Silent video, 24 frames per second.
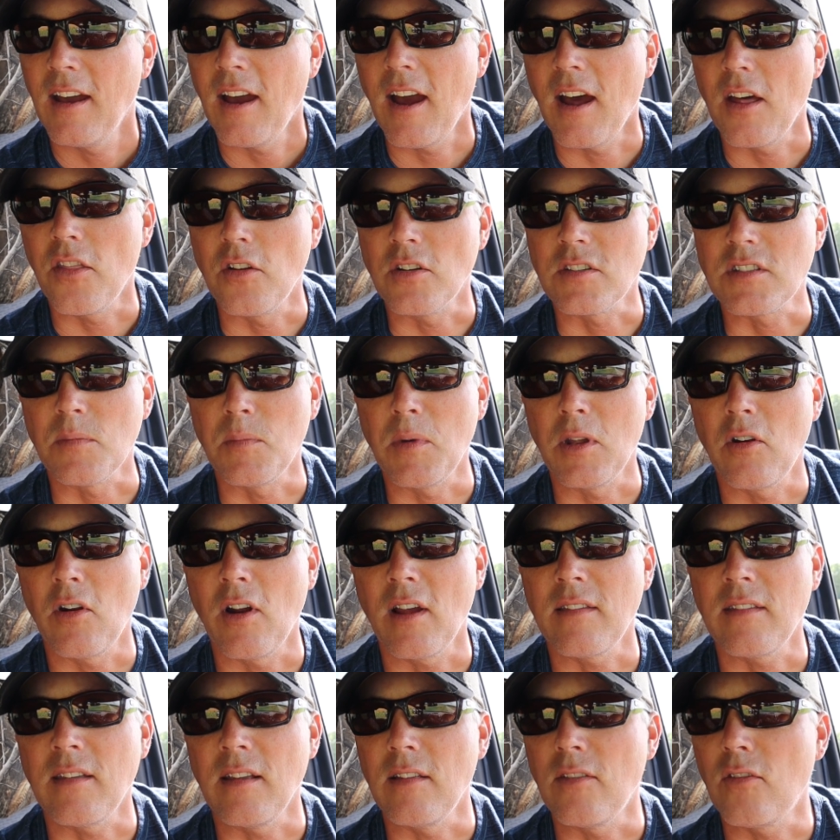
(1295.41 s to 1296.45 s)
There's some
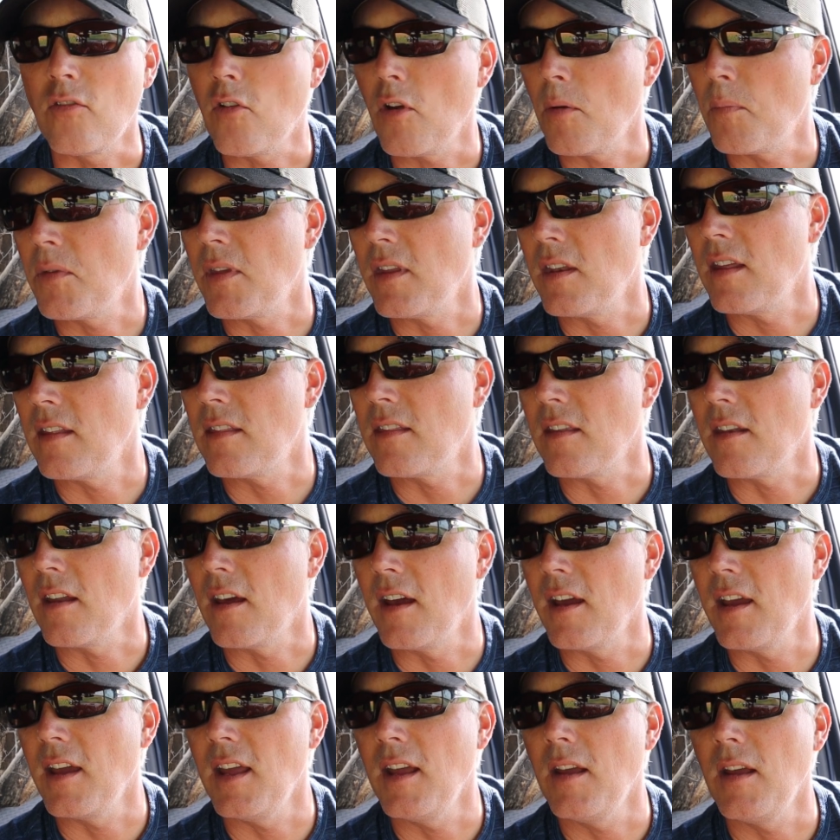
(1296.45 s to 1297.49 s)
interesting strips in it that
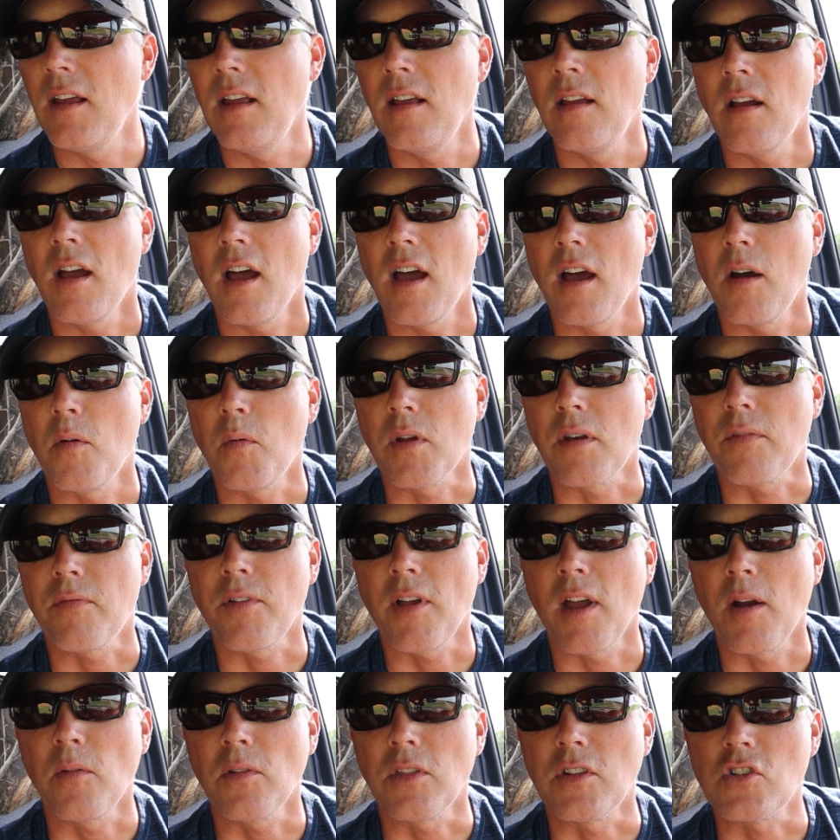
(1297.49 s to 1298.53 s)
I want to
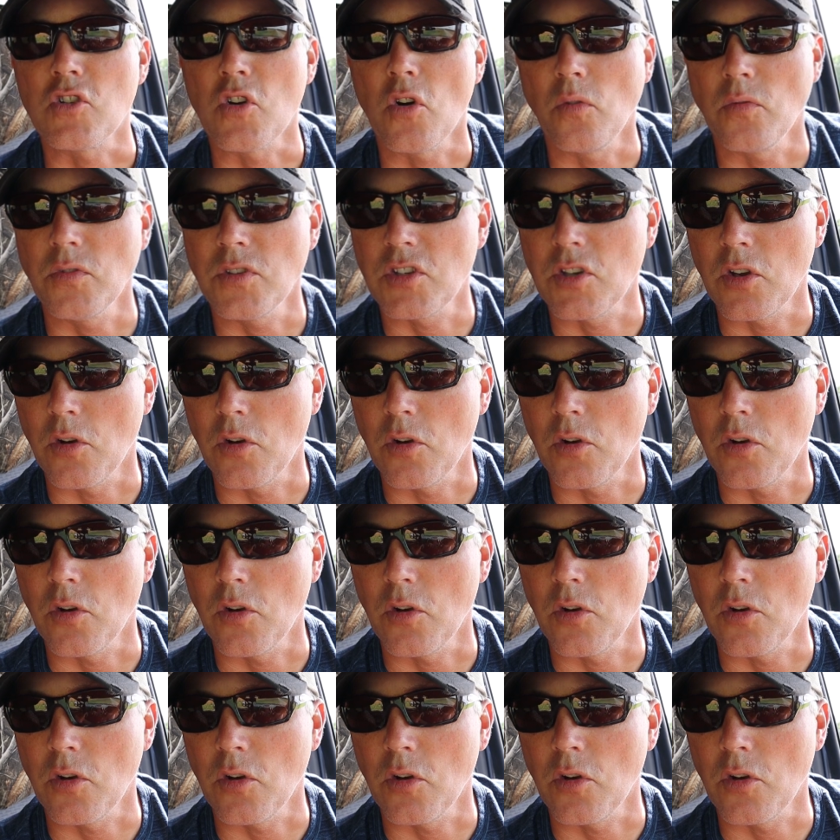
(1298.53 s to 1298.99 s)
fly with the drone.